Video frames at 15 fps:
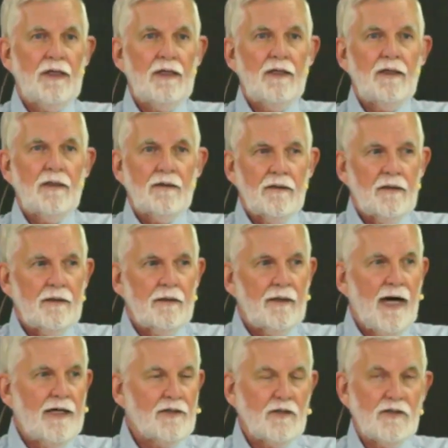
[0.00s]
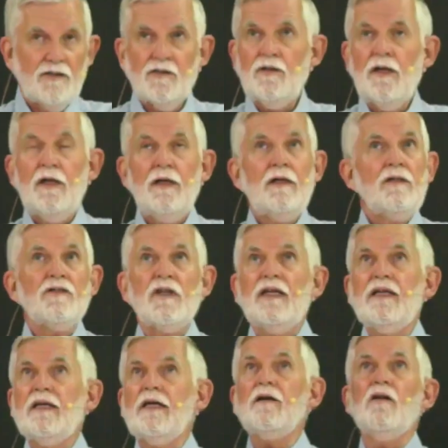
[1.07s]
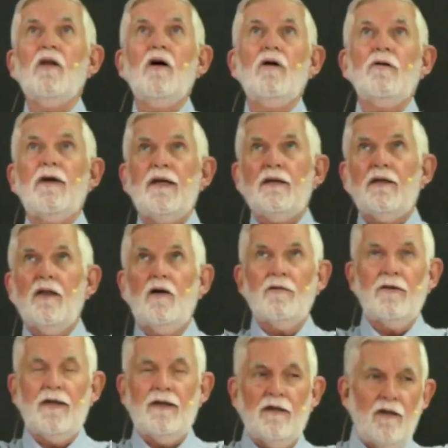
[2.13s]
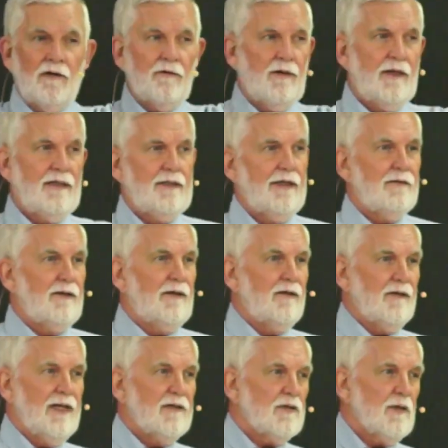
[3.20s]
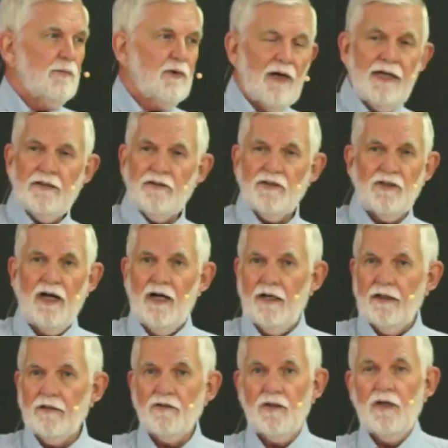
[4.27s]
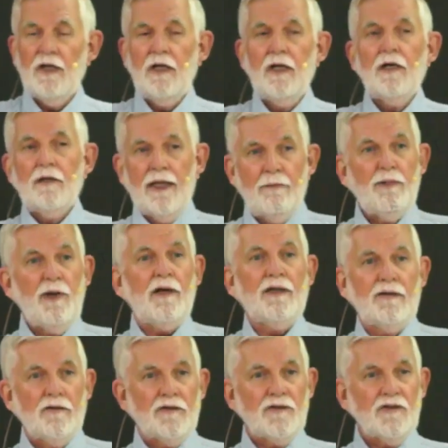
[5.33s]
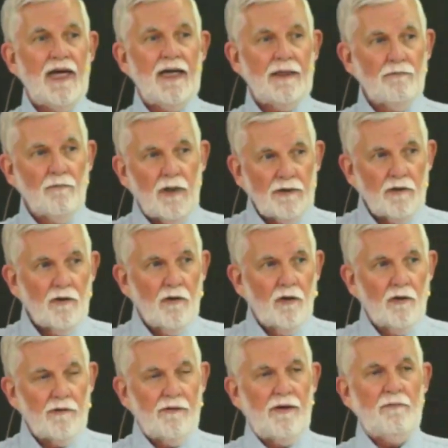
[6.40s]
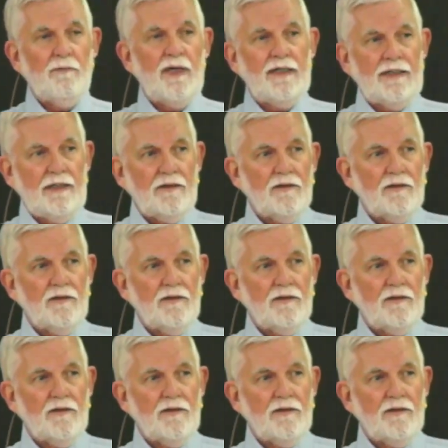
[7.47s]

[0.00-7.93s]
Not just singing glory, glory, glory, and all kinds of praise songs. They better understand what glory means.